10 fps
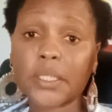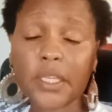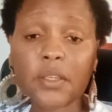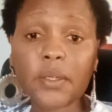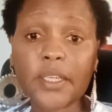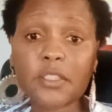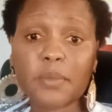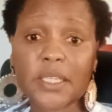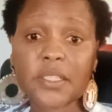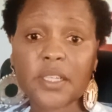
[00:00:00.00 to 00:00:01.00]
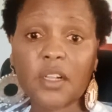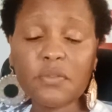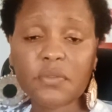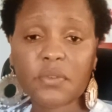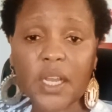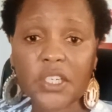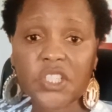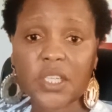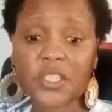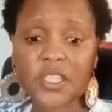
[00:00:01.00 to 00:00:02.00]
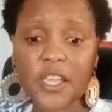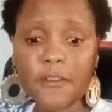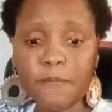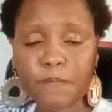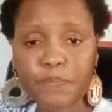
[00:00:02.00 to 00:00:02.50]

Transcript: regulate myself I shall say.